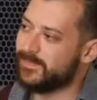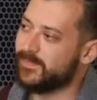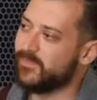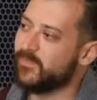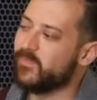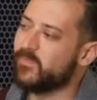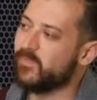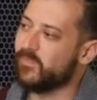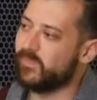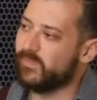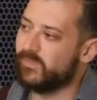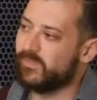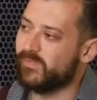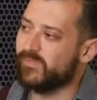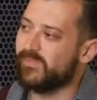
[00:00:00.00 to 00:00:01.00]

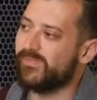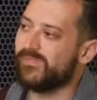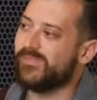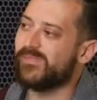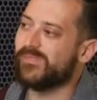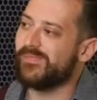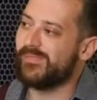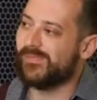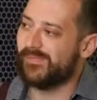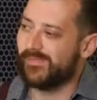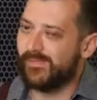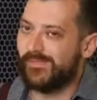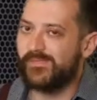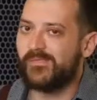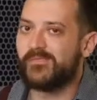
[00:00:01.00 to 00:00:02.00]

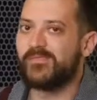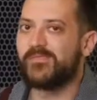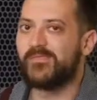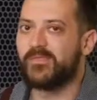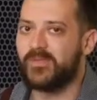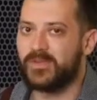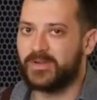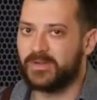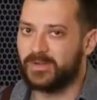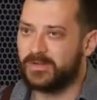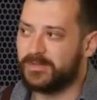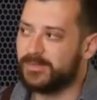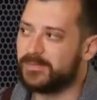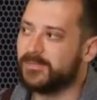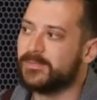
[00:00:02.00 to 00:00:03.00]

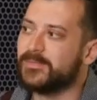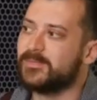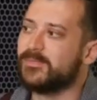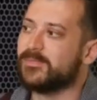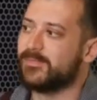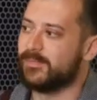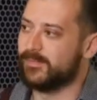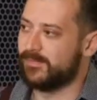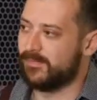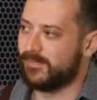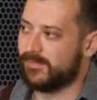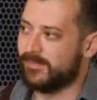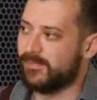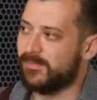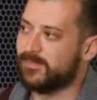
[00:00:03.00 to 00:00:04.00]

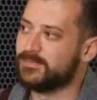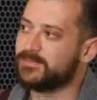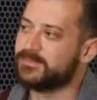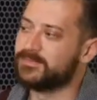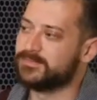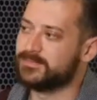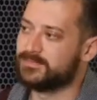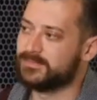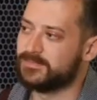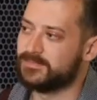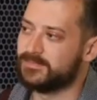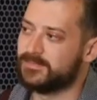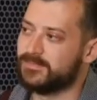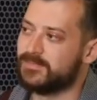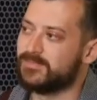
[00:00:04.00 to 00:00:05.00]

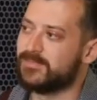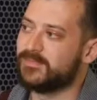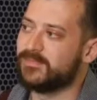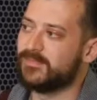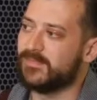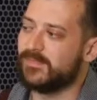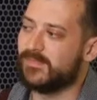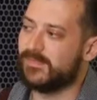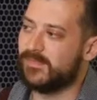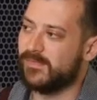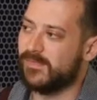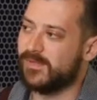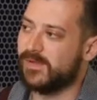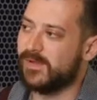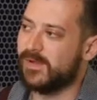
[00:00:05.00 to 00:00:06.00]

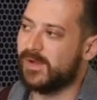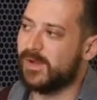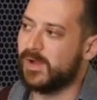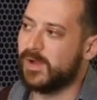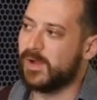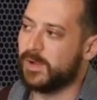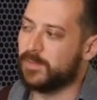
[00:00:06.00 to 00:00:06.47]
No words are spoken by the person on screen.